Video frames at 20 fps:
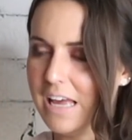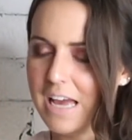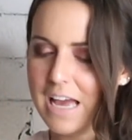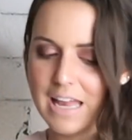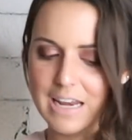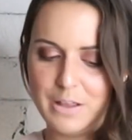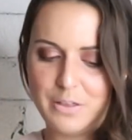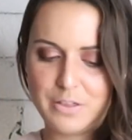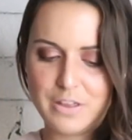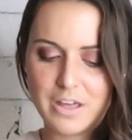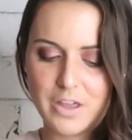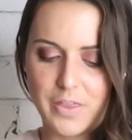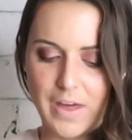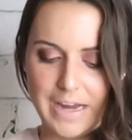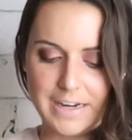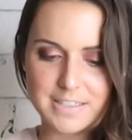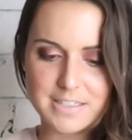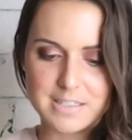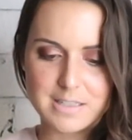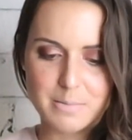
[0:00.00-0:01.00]
And I think
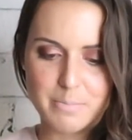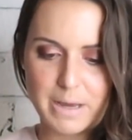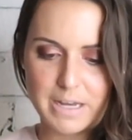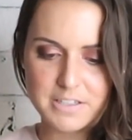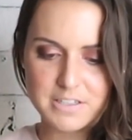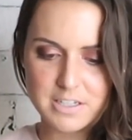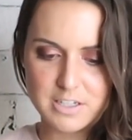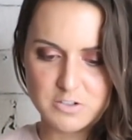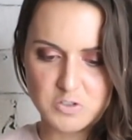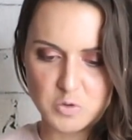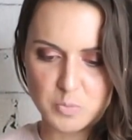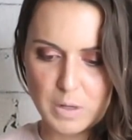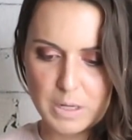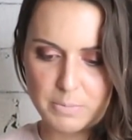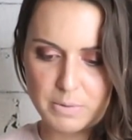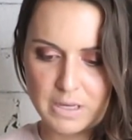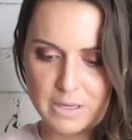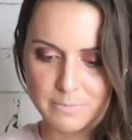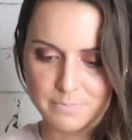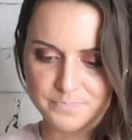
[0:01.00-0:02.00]
that's the message
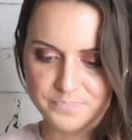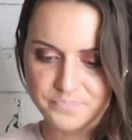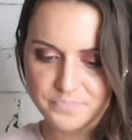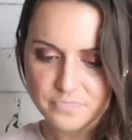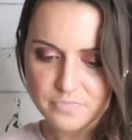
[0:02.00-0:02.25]
maybe.